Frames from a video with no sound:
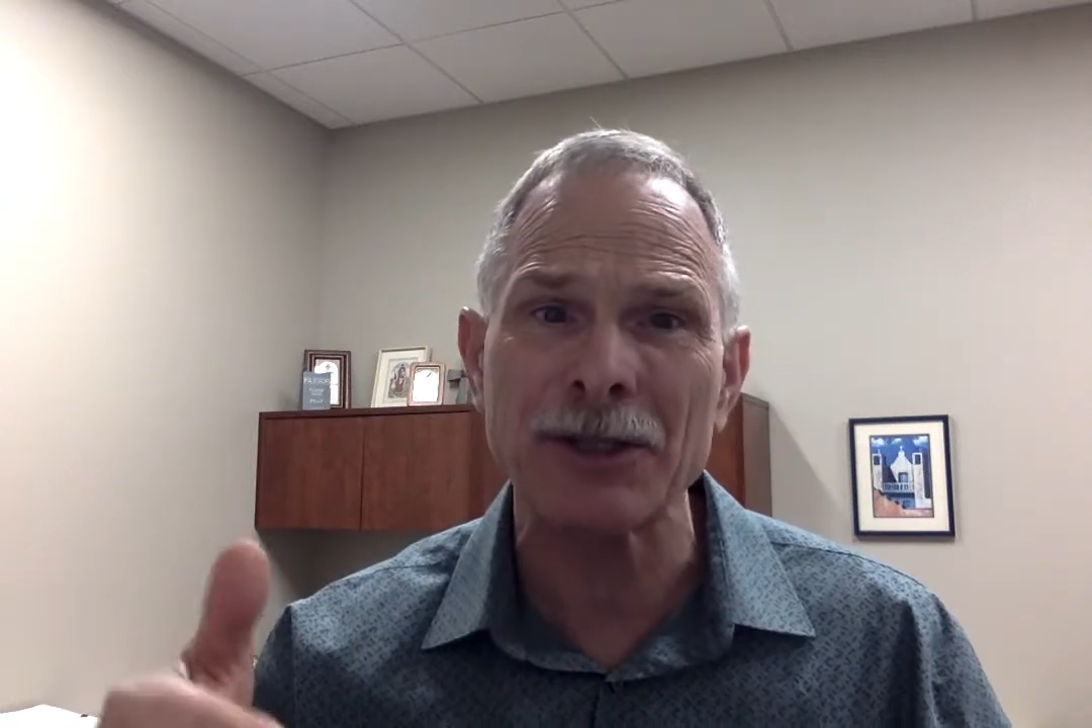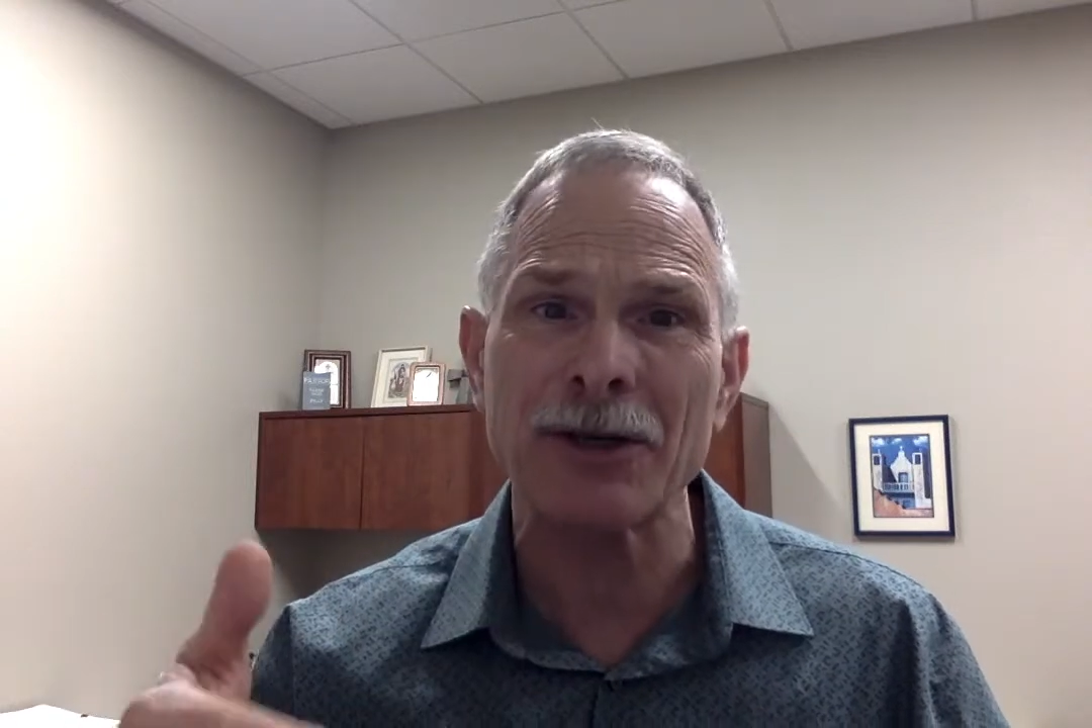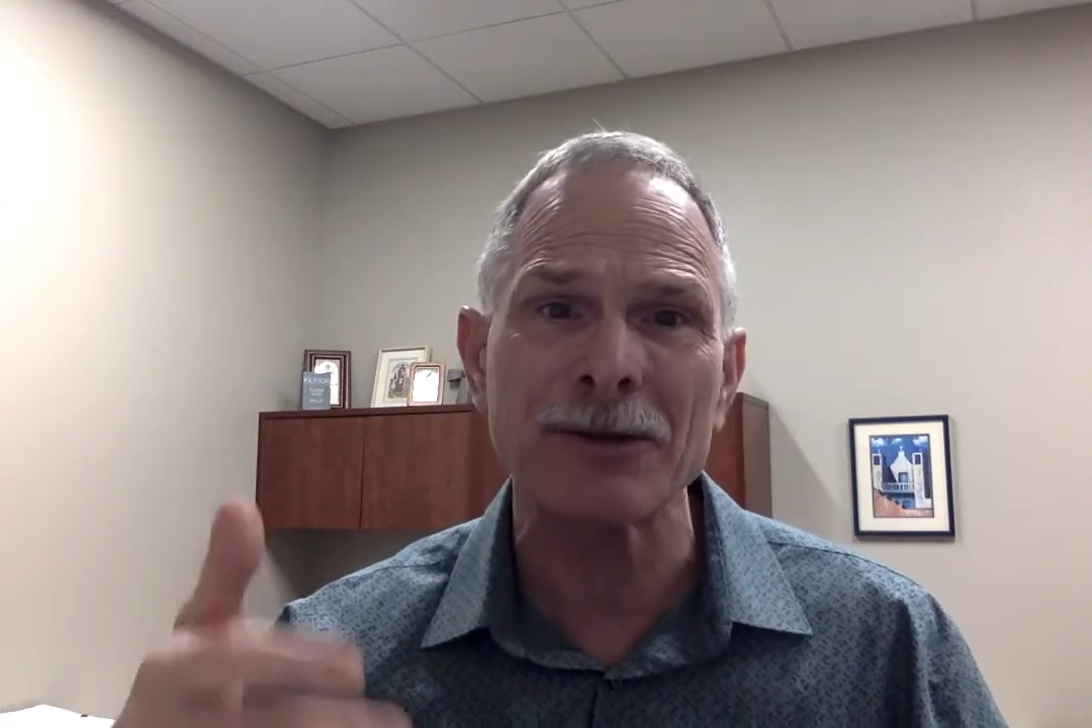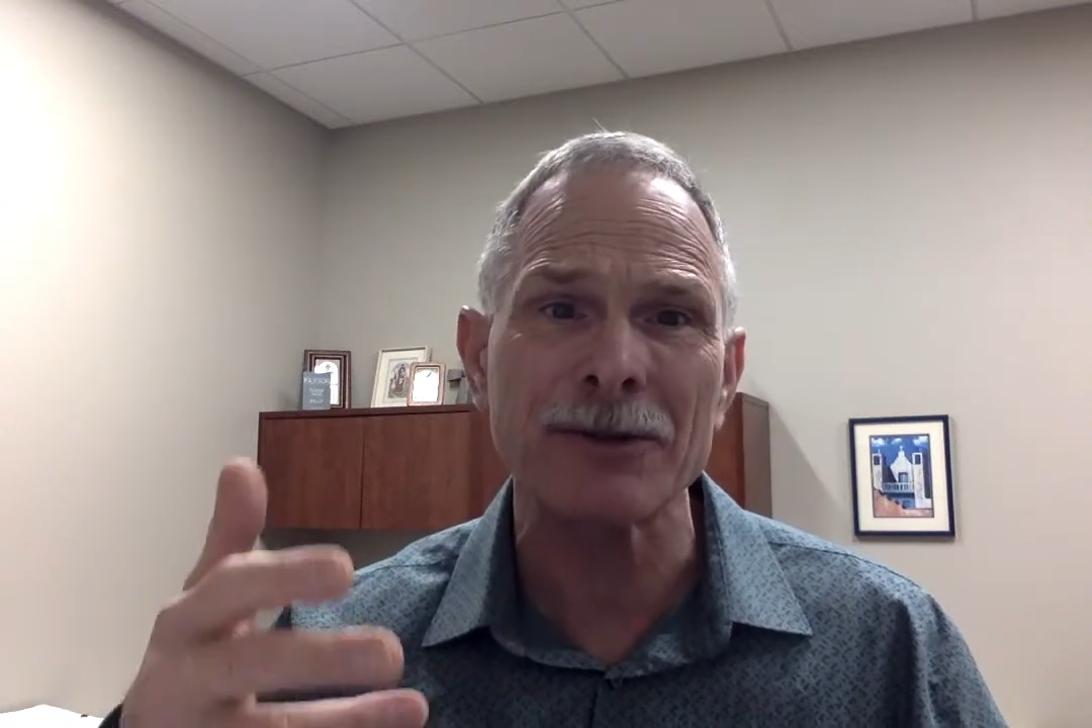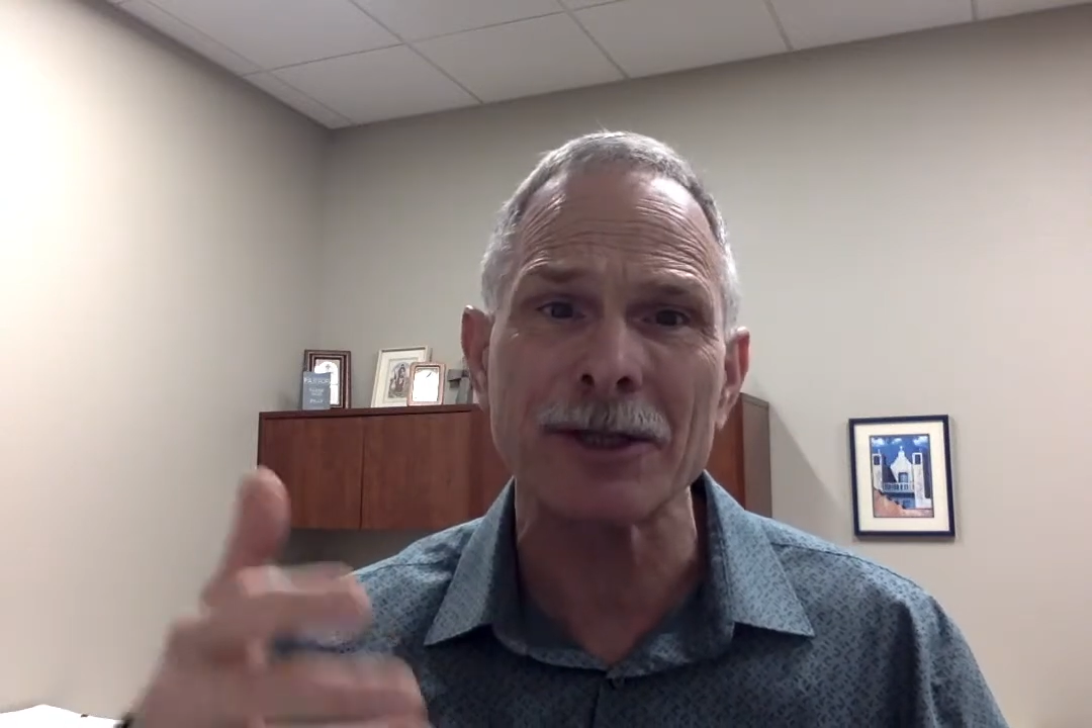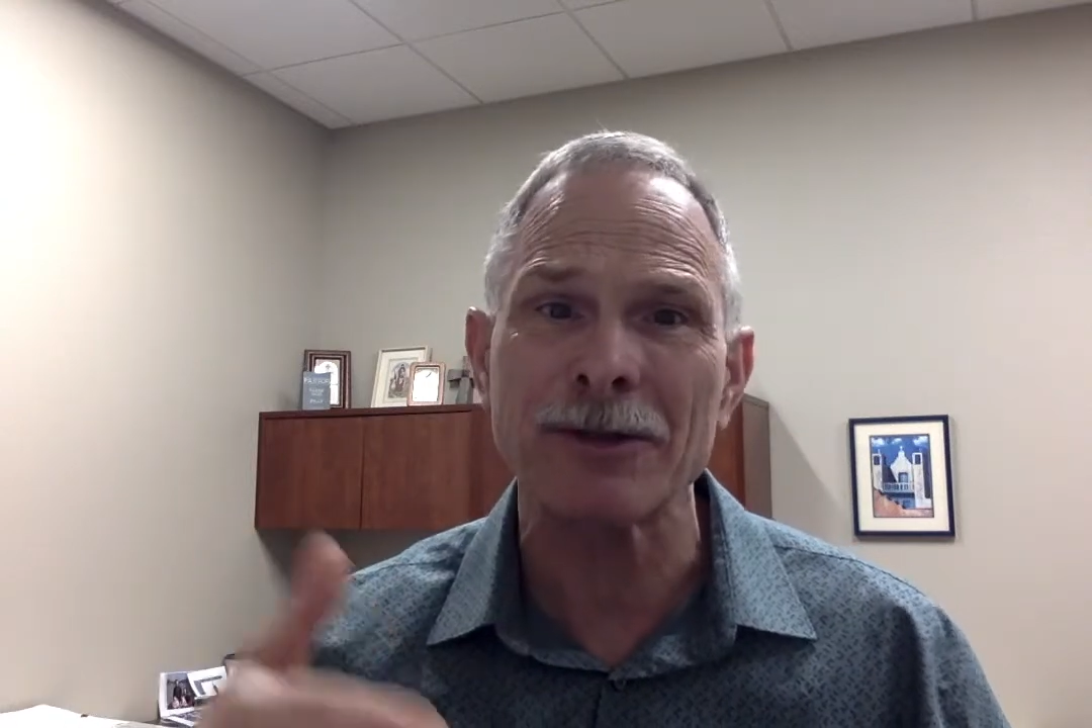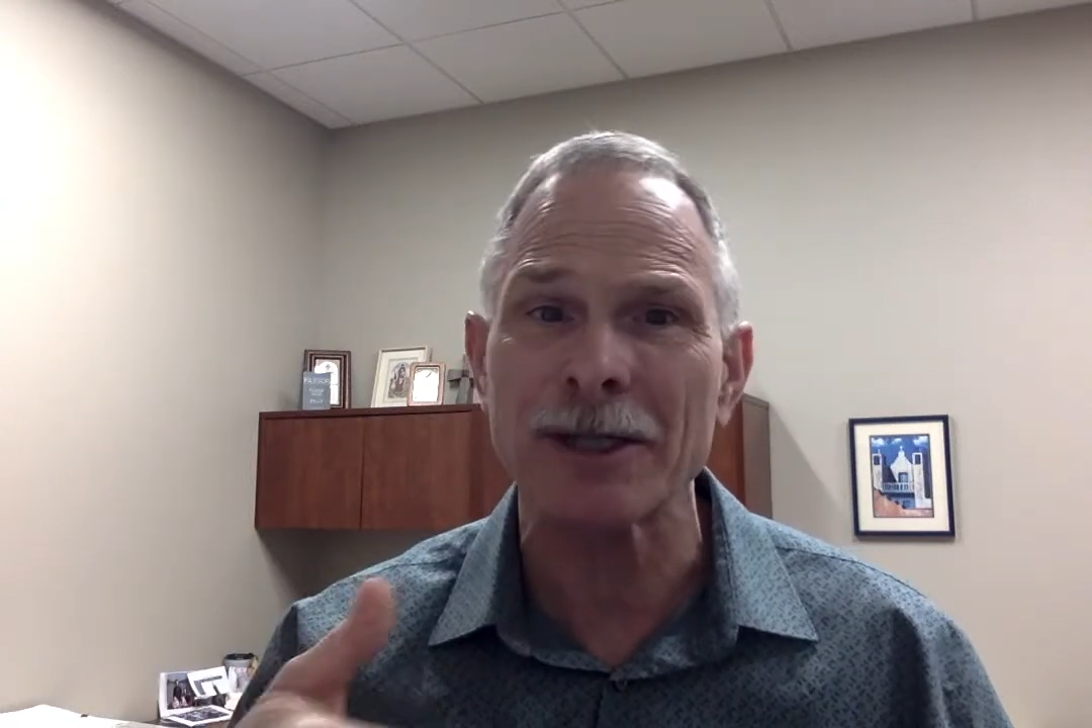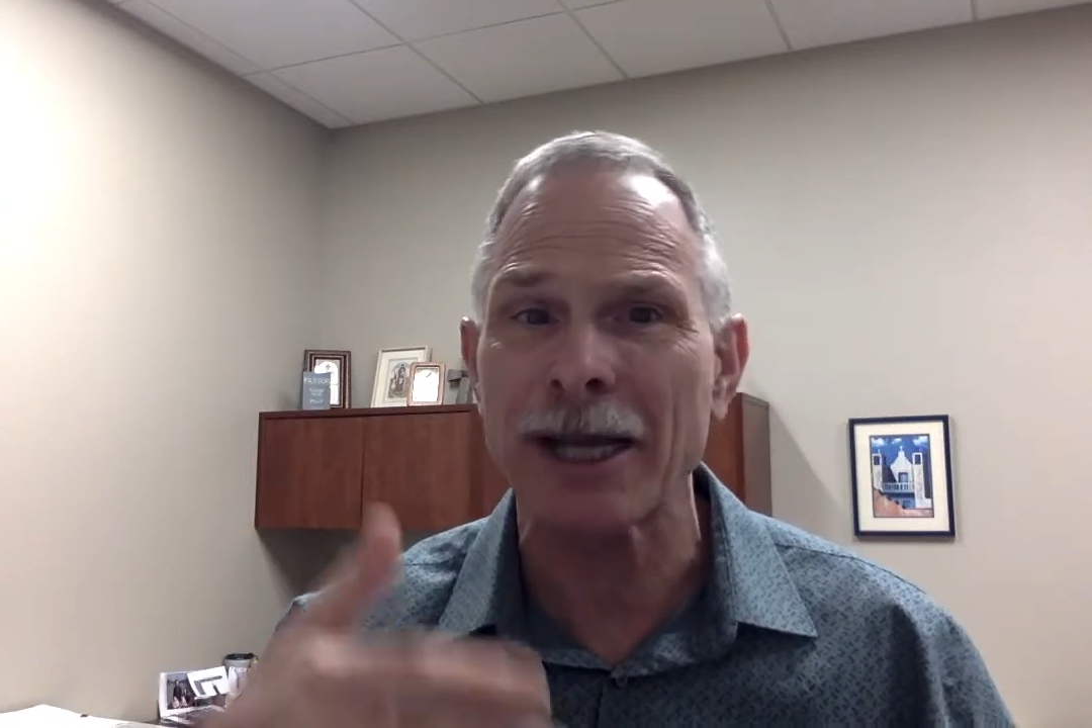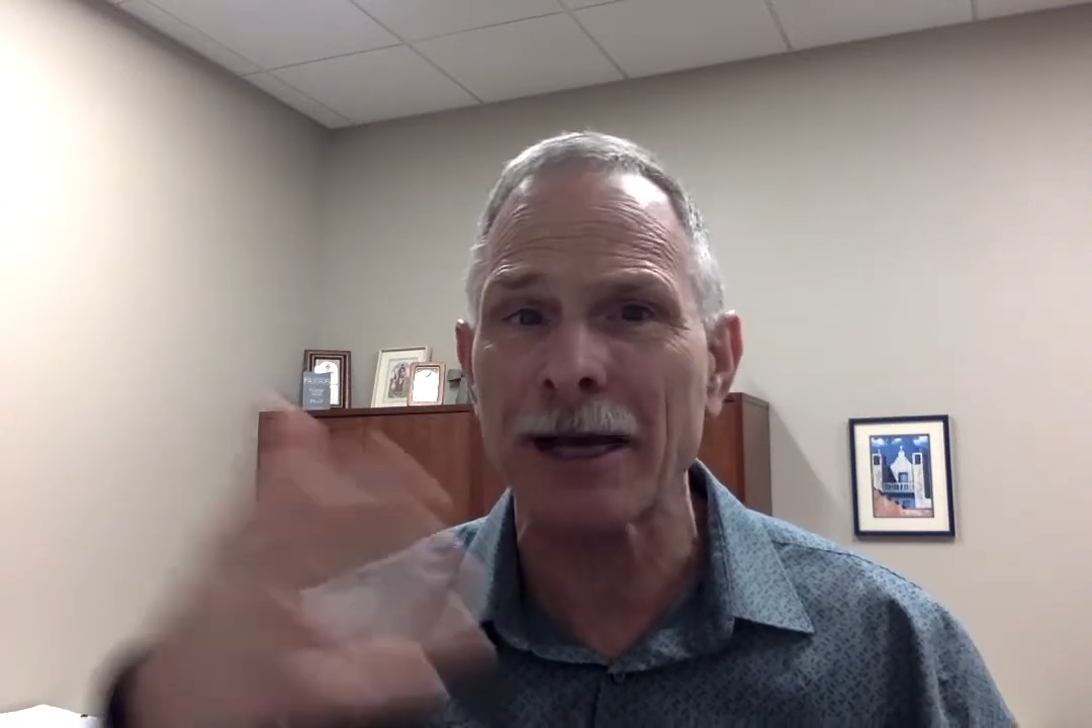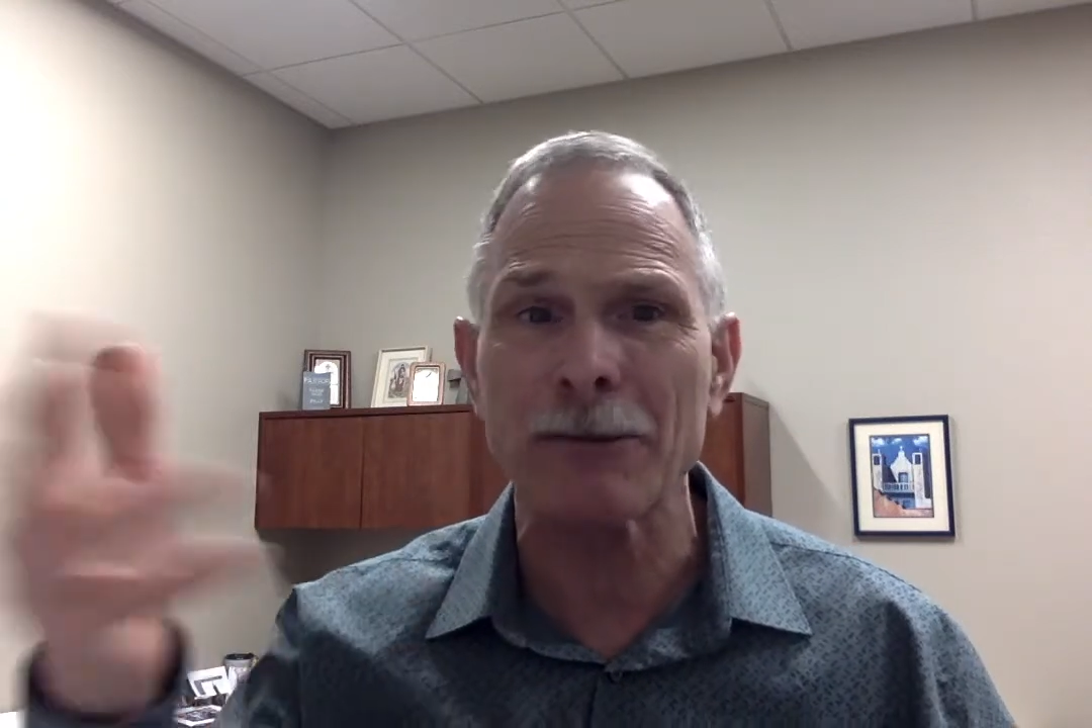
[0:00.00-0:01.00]

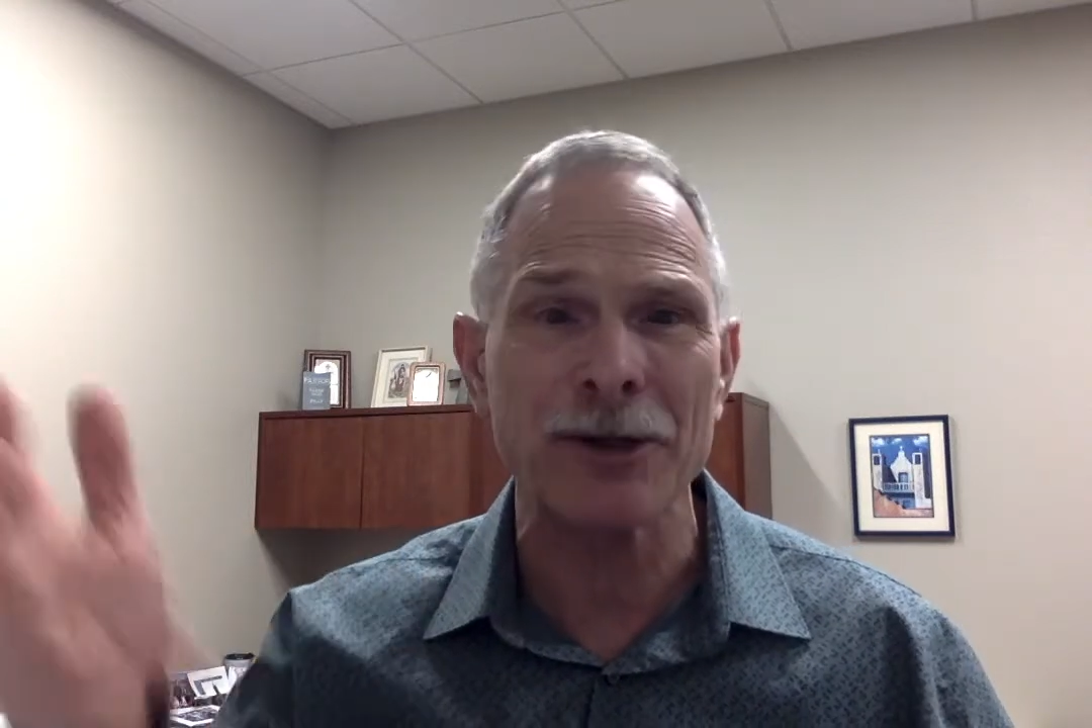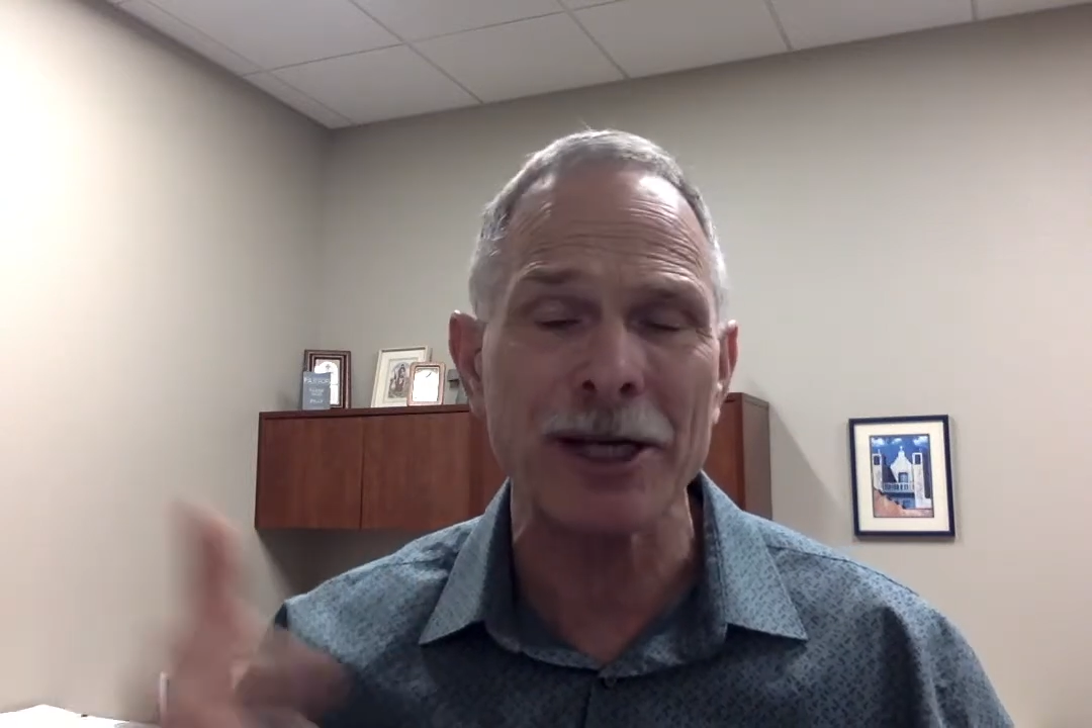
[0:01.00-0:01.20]
the camel,